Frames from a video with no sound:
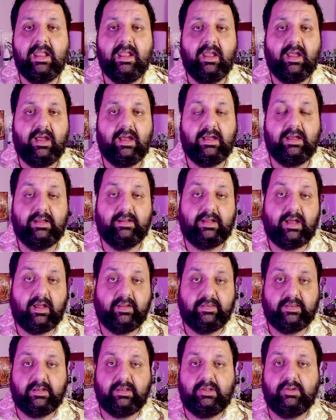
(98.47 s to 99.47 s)

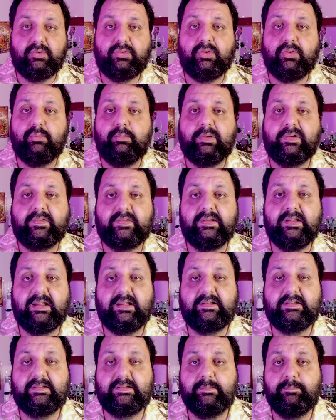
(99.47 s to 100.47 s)
other YouTubers
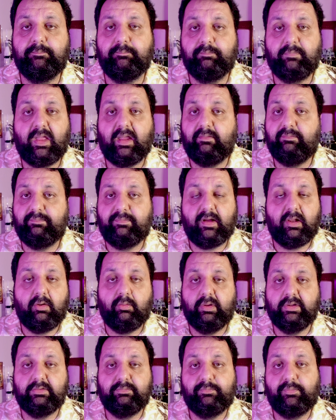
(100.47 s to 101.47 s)
that I
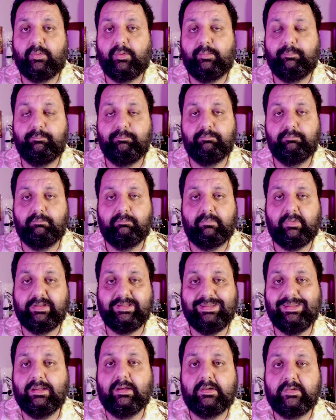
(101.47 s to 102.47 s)
followed for
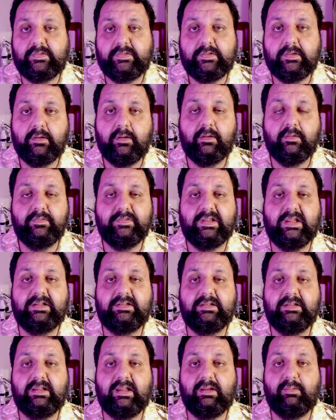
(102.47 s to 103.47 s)
years,
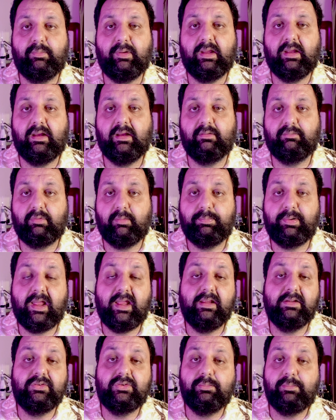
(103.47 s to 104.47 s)
that they were
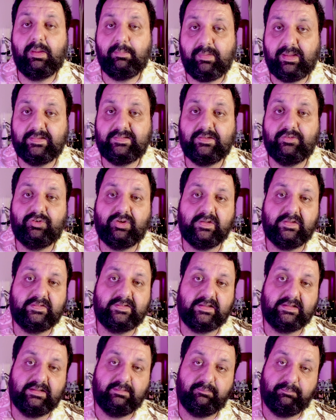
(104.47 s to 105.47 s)
replying to my
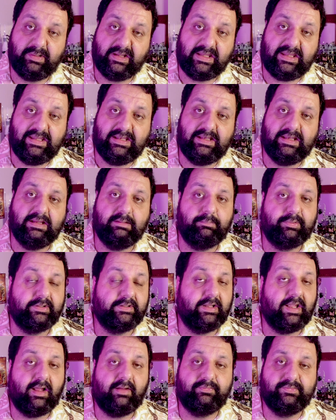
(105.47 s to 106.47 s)
messages at the beginning, but
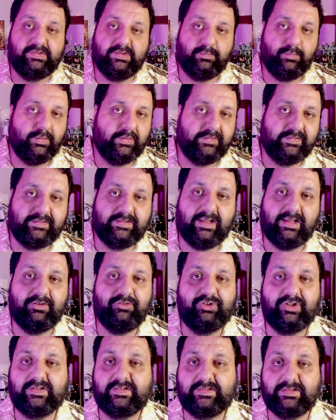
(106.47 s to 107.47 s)
afterwards they
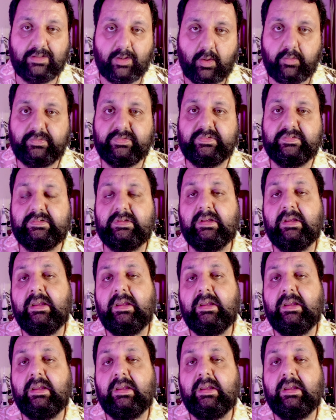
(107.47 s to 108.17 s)
just lost.